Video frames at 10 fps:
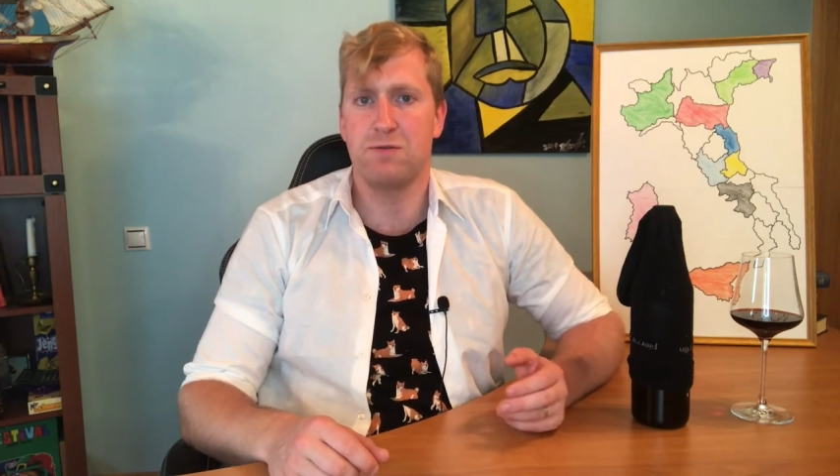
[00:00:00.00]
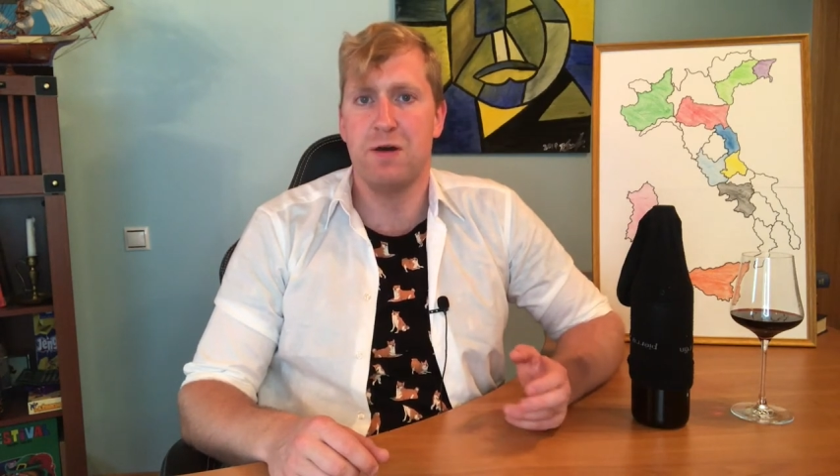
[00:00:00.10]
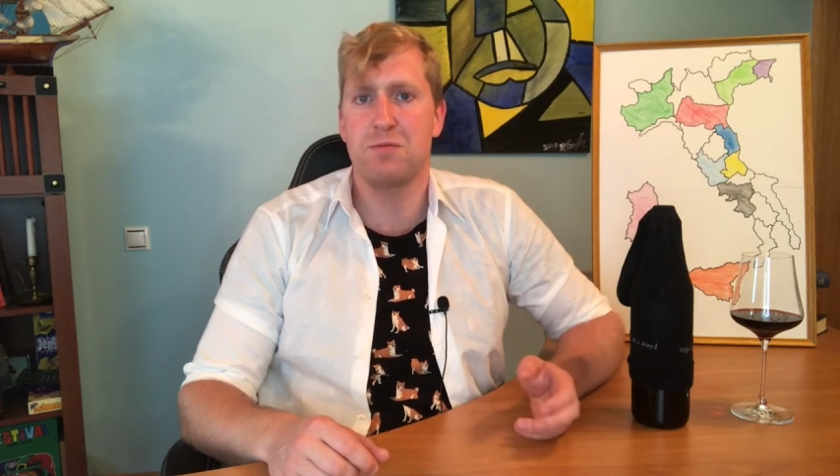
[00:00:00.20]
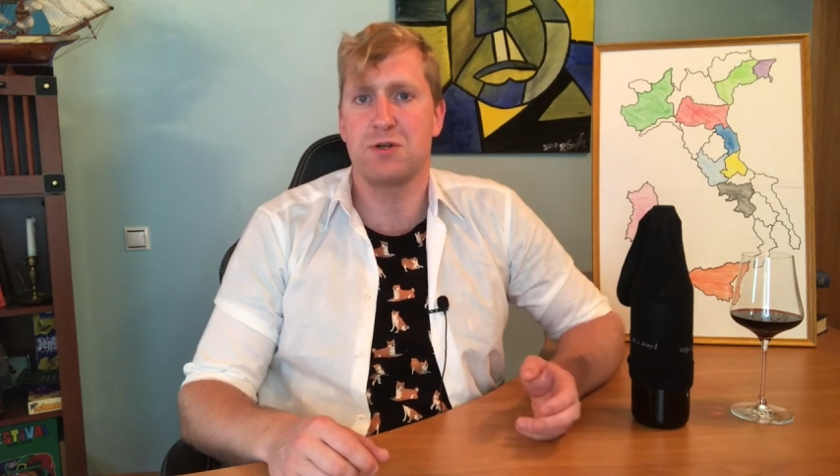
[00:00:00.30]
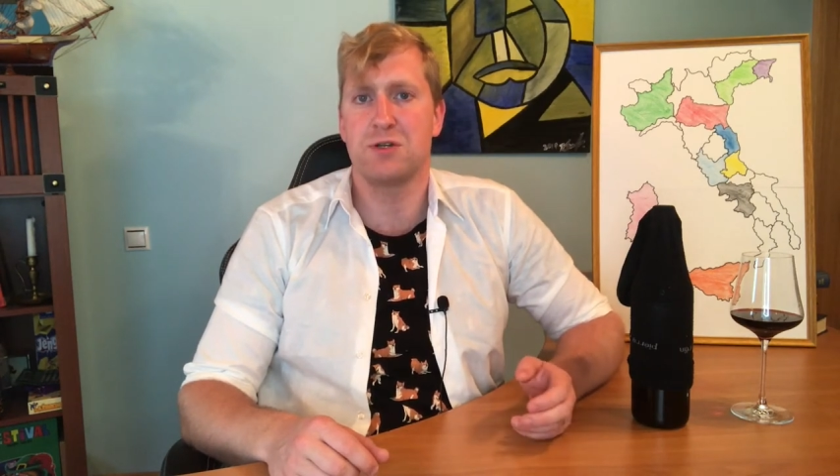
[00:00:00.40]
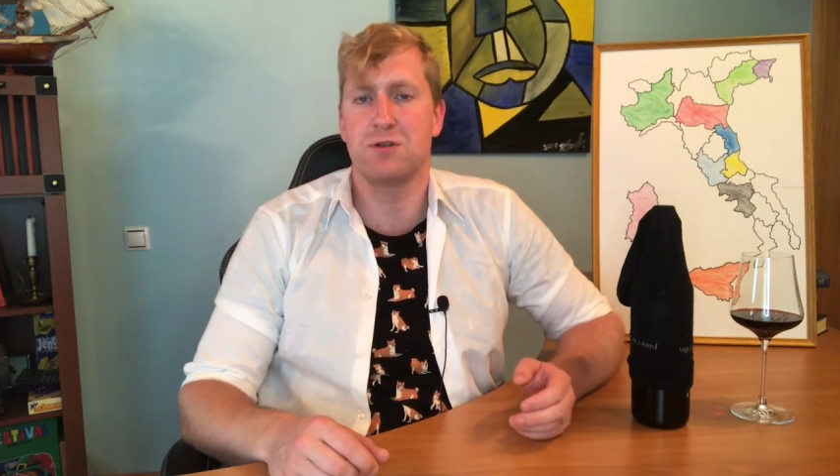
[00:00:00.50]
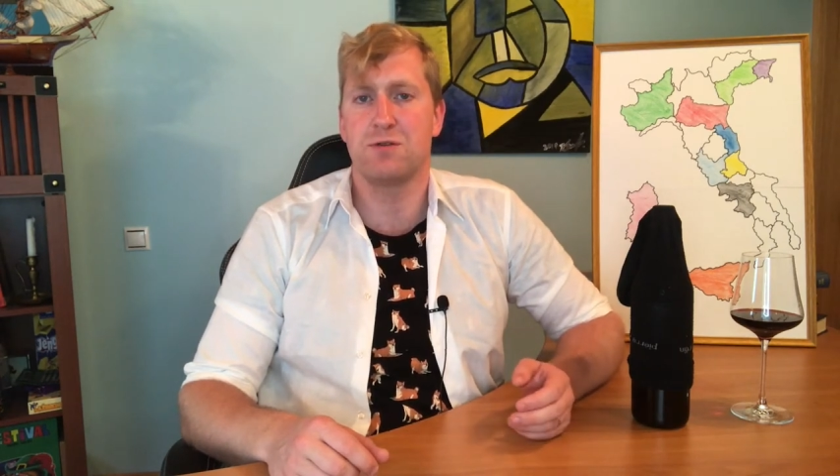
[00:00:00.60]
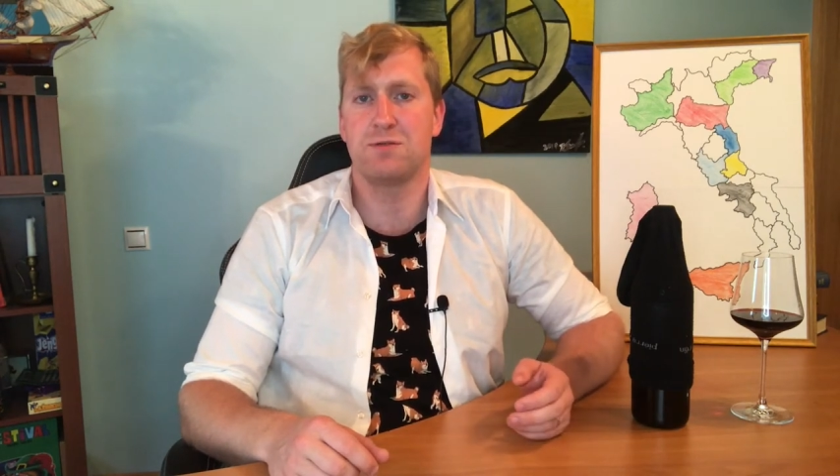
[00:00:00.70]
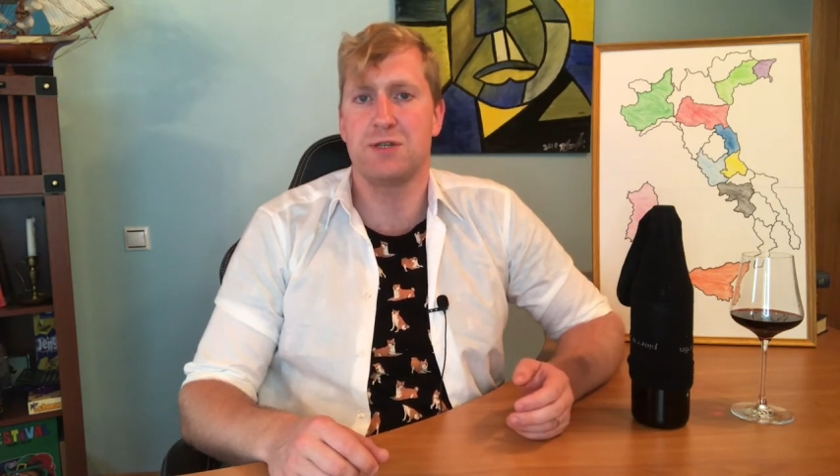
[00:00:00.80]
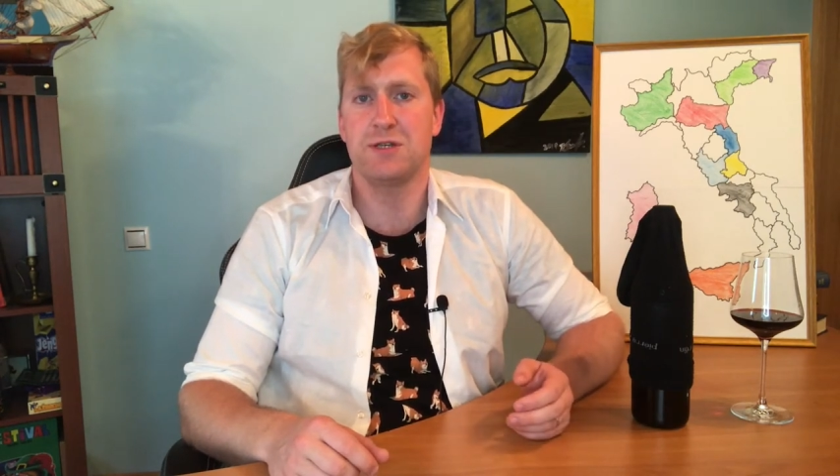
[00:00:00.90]
5%
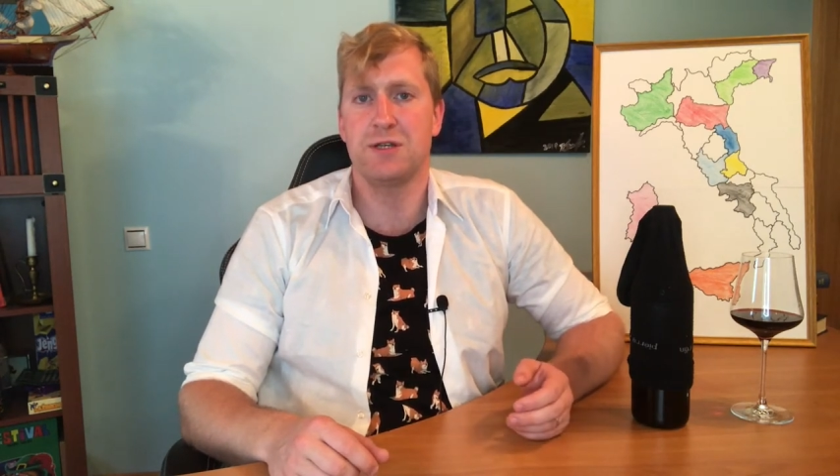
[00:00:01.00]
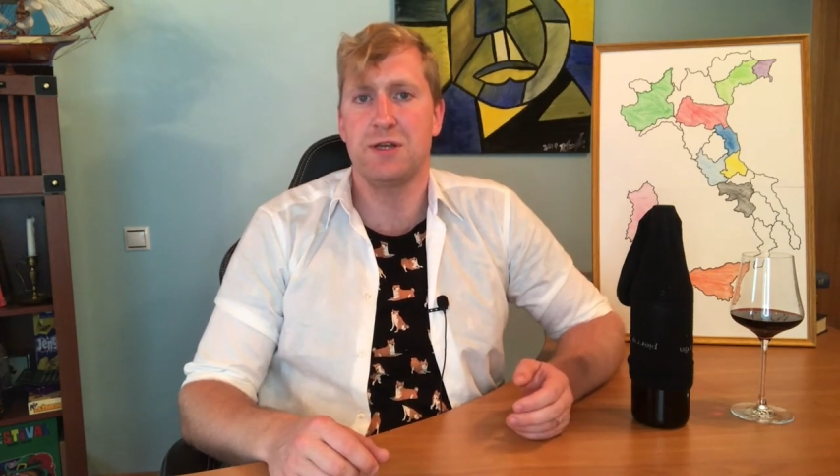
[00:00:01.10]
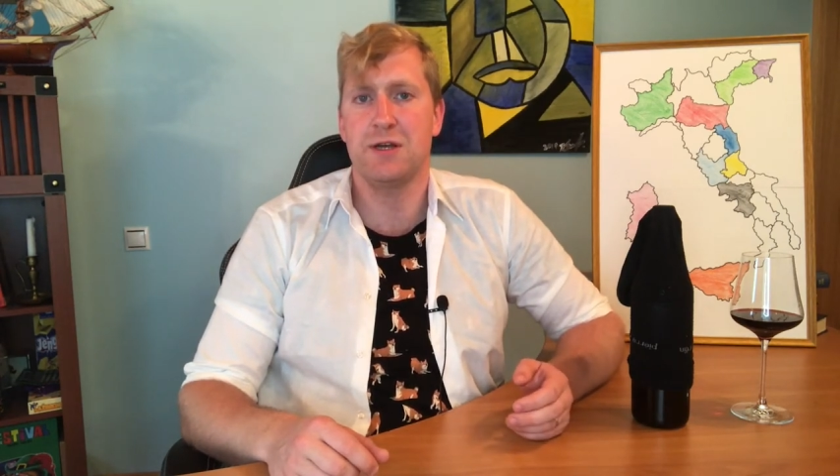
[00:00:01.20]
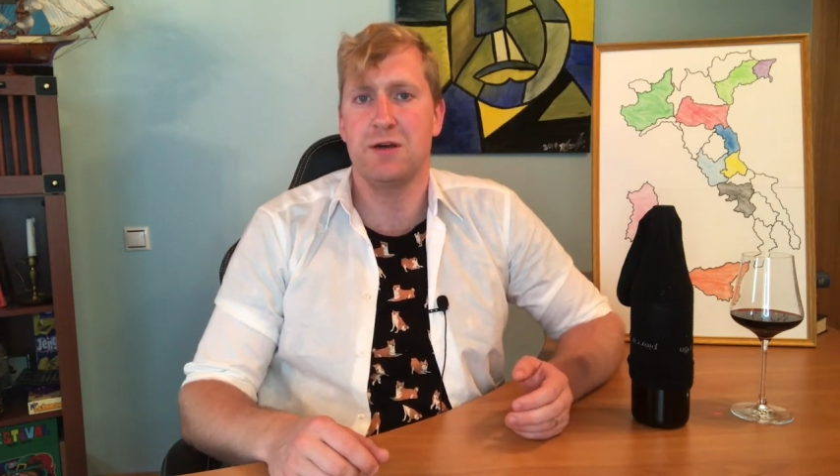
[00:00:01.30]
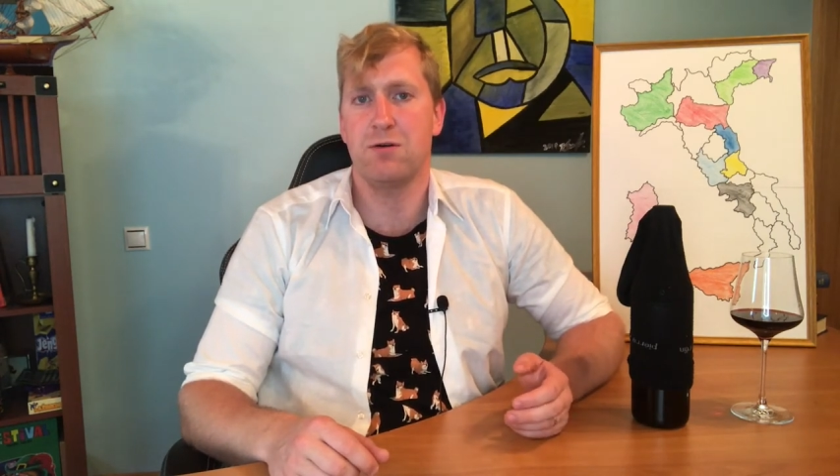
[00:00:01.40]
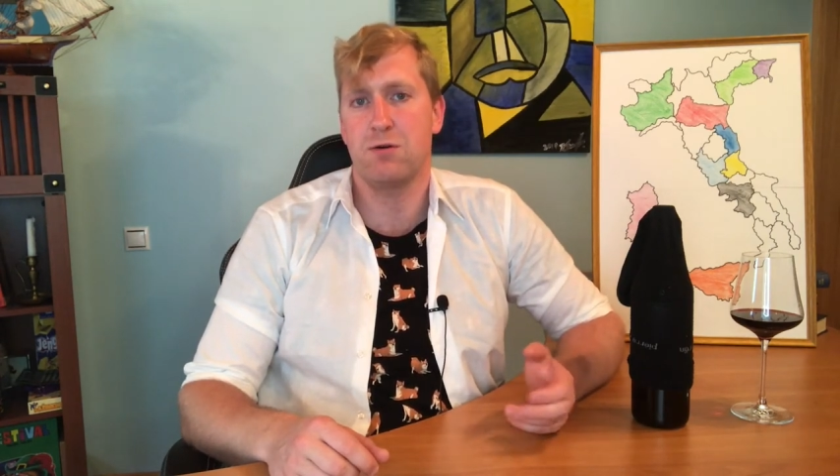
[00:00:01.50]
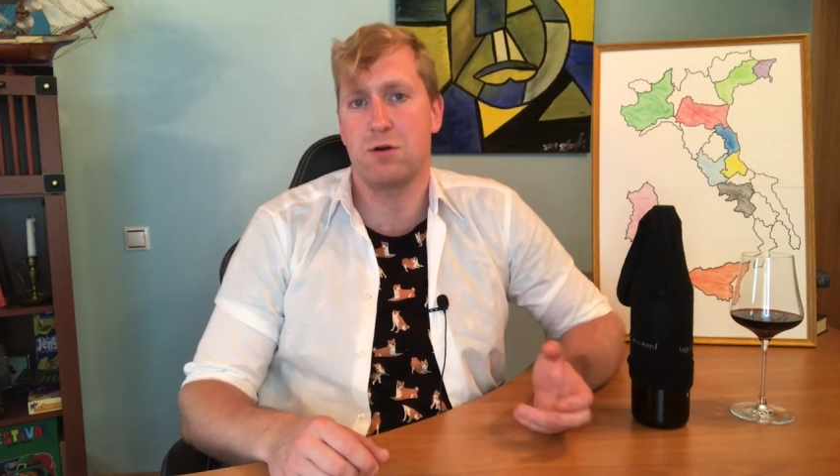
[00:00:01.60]
of Sicily or